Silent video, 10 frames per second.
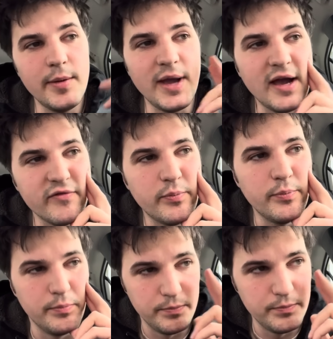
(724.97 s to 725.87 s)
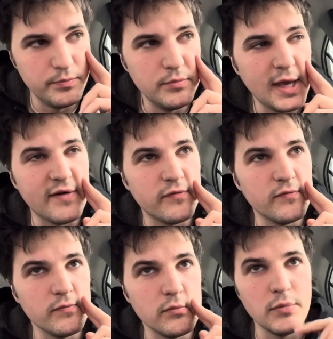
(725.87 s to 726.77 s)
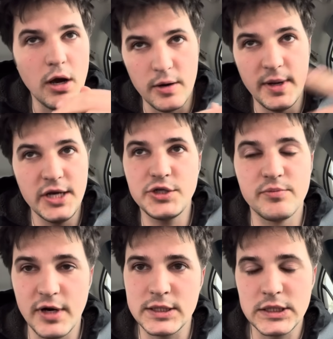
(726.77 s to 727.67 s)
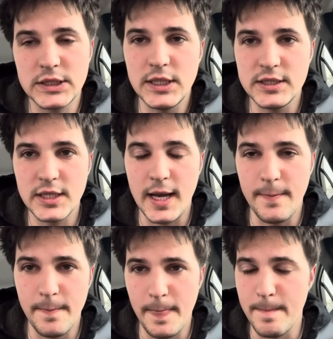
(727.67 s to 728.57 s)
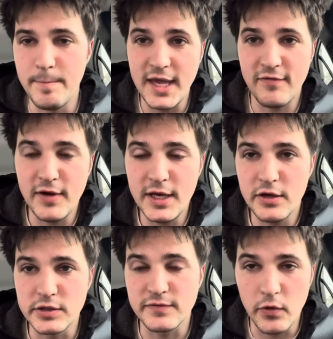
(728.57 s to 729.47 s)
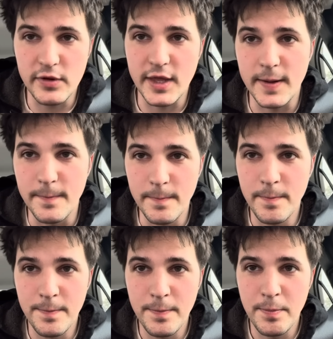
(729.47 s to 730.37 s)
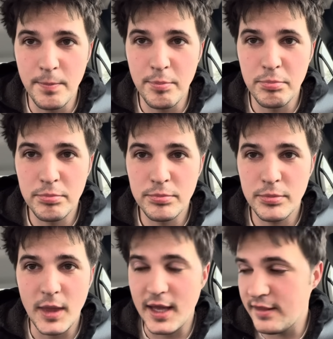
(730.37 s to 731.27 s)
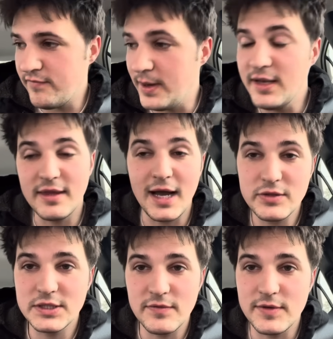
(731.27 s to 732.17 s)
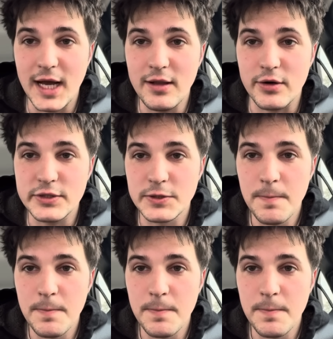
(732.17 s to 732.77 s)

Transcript: have automation processes that make videos for them, and they've made thousands of dollars.